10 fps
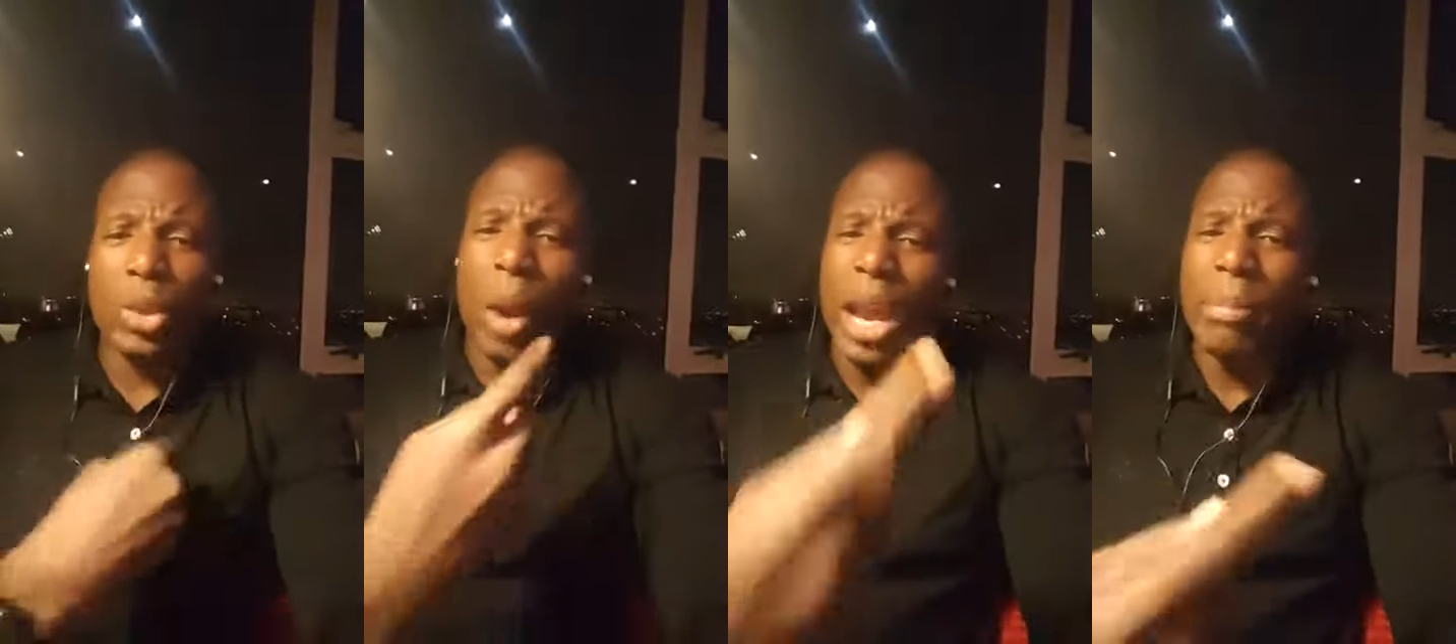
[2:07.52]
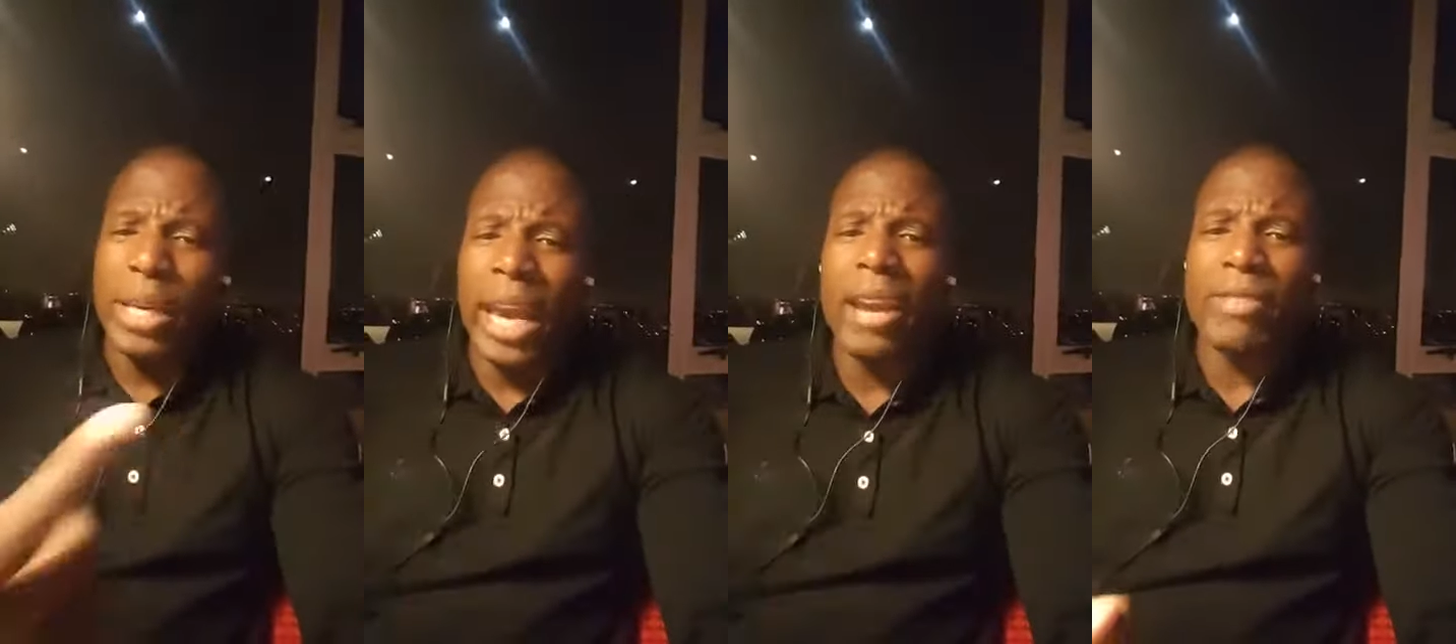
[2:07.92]
do I
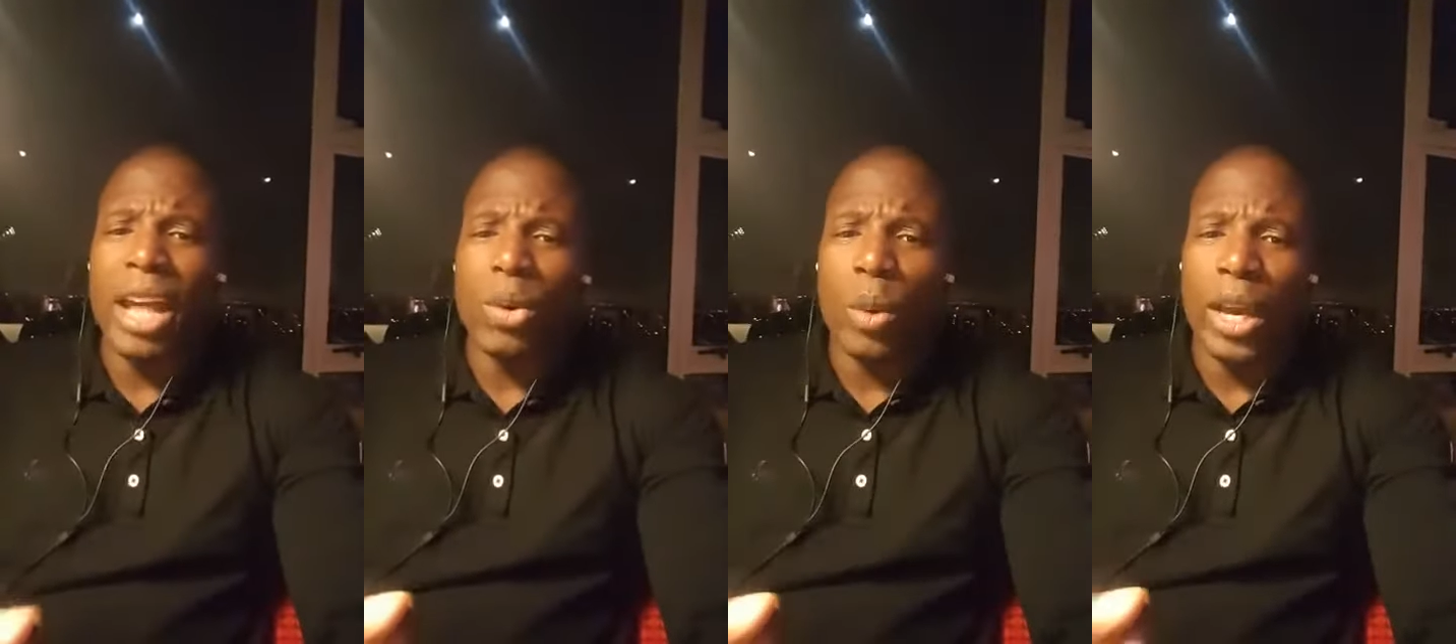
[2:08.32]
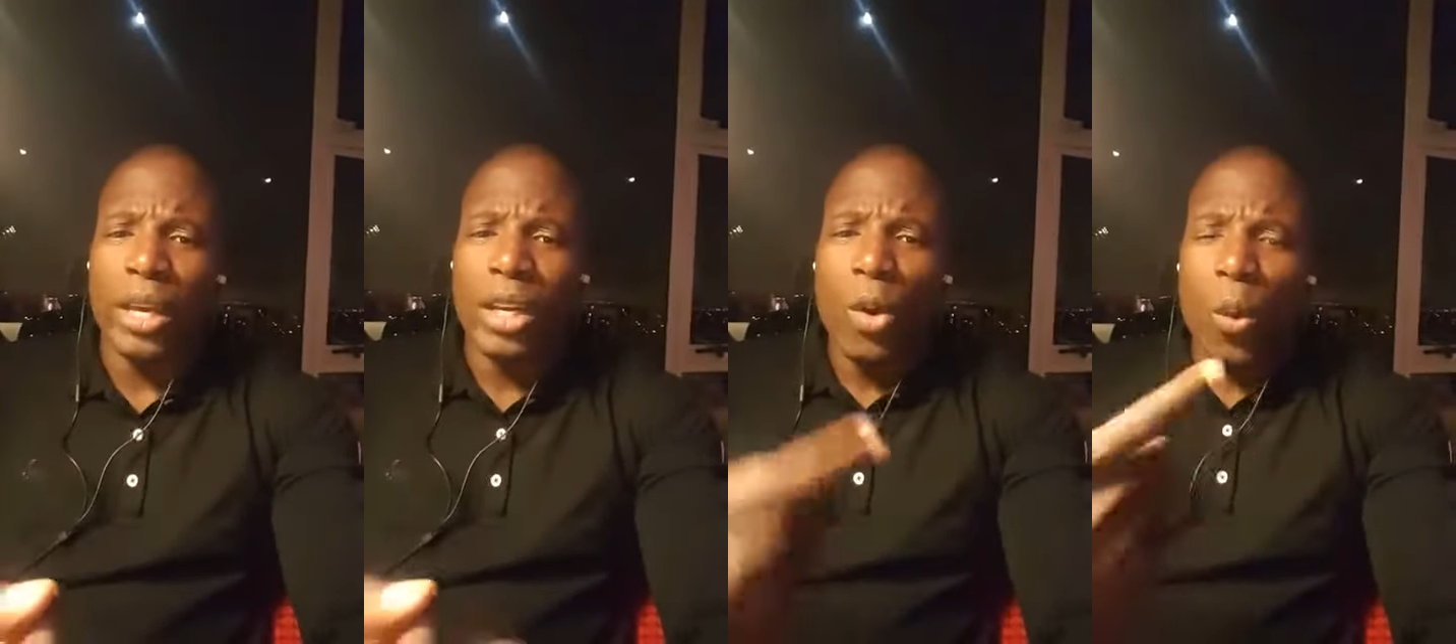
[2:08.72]
behave that
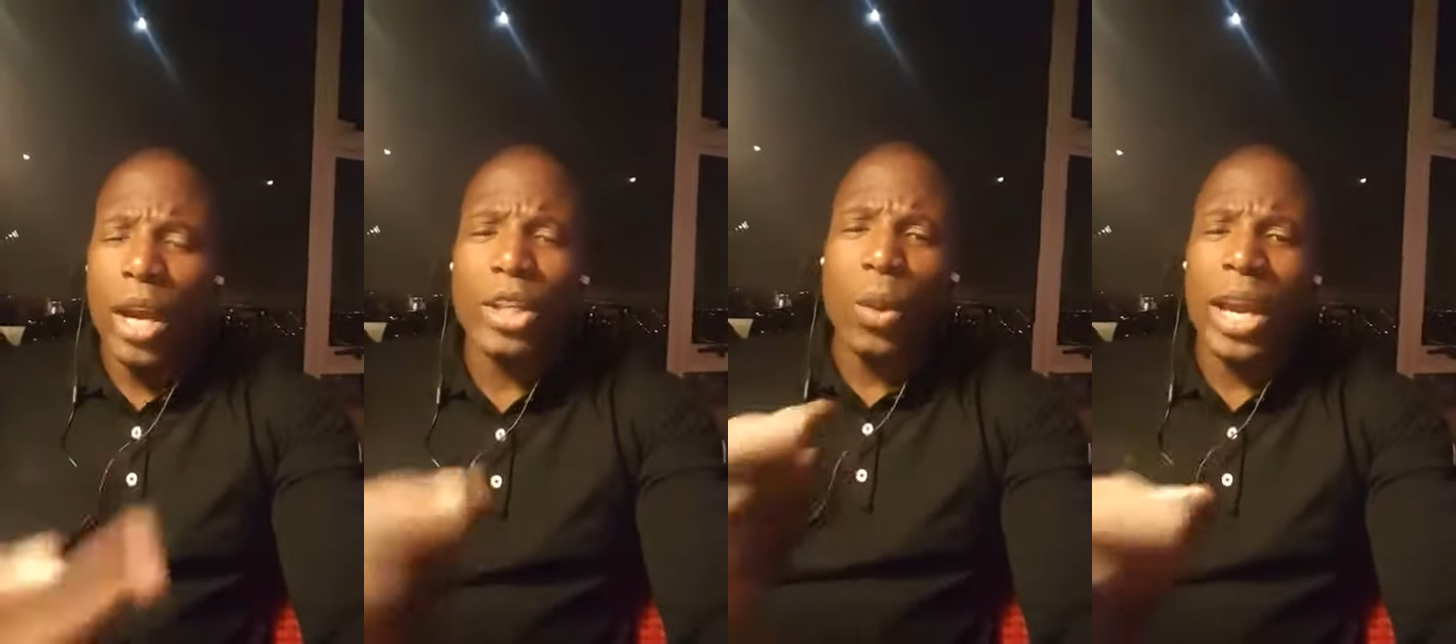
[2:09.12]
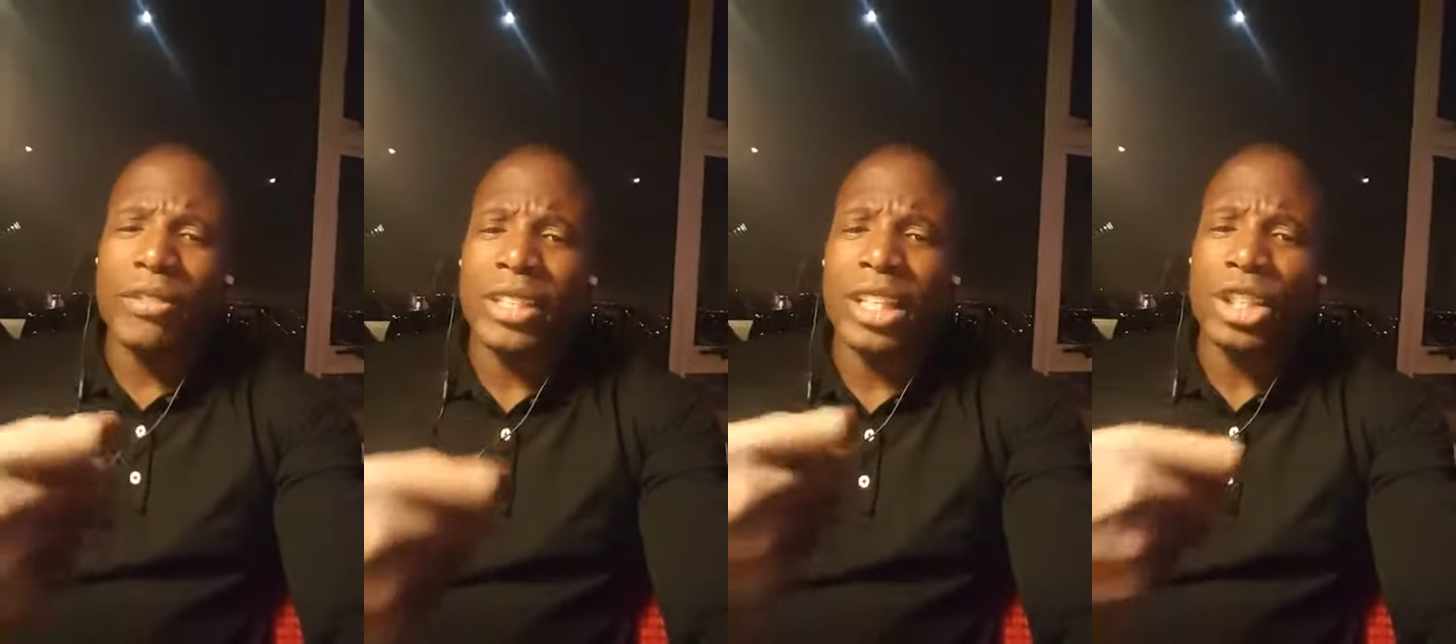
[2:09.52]
way? Why do I
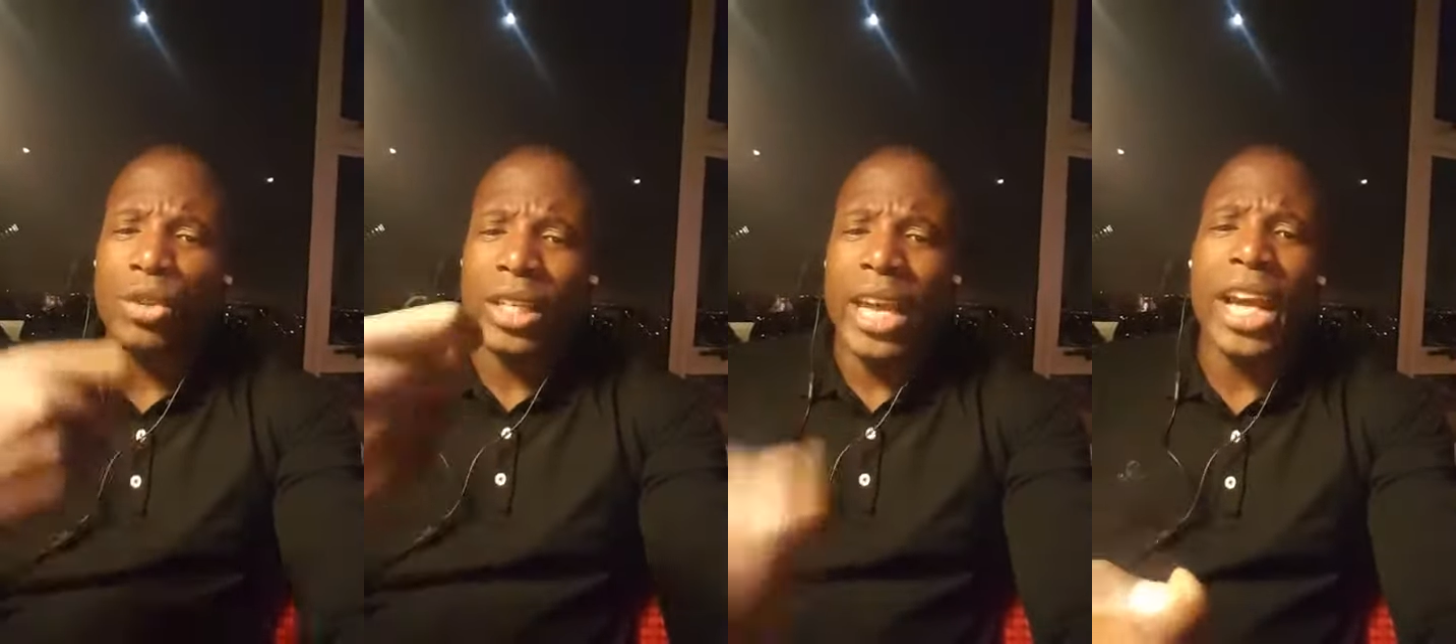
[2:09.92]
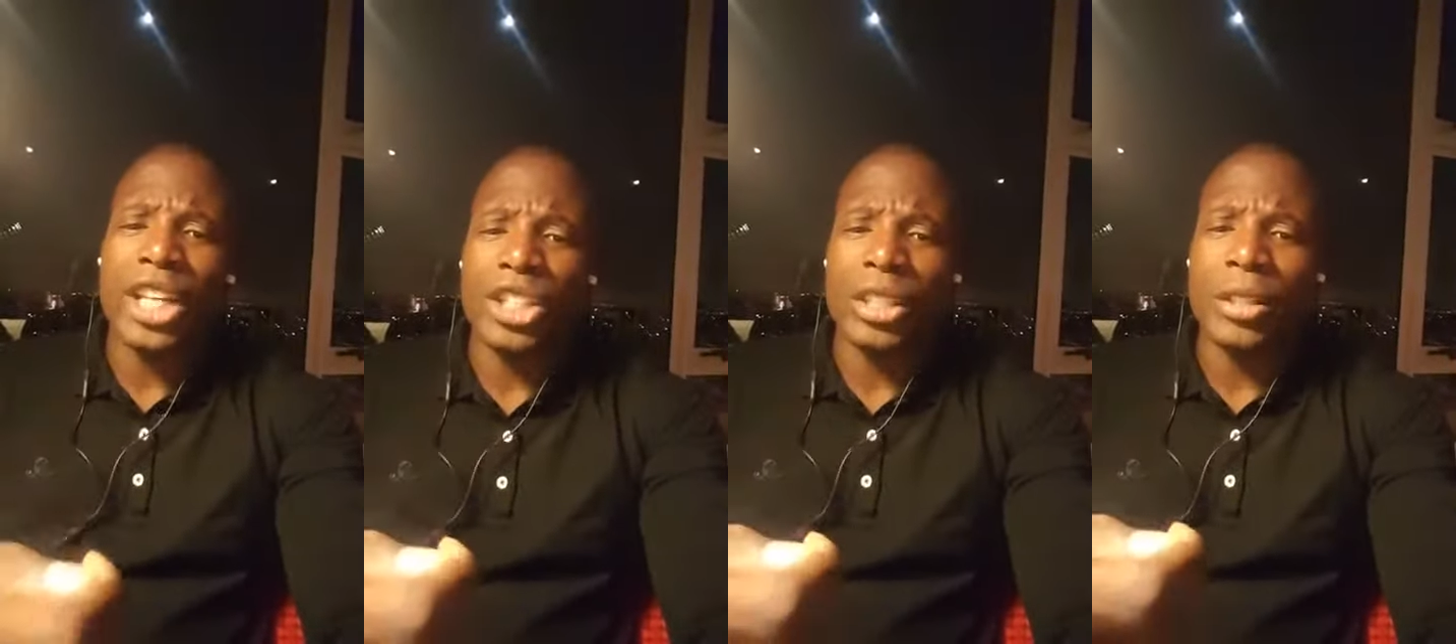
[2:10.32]
have such a
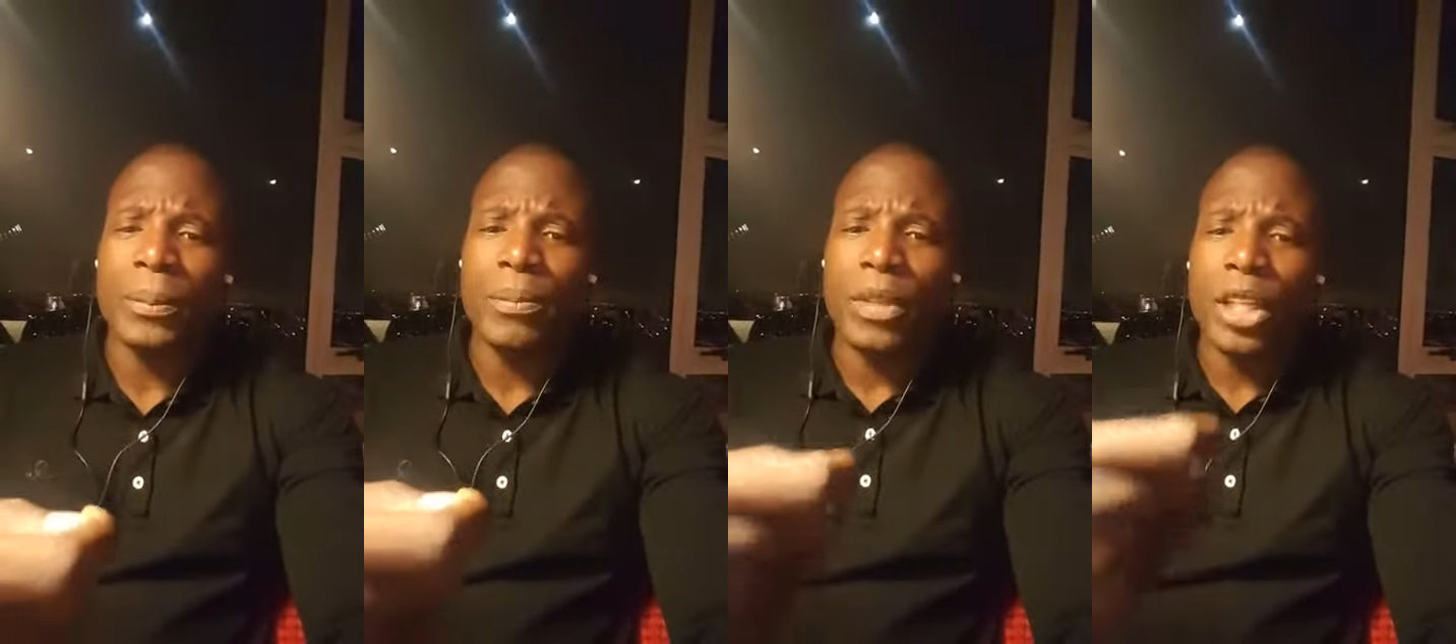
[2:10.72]
reaction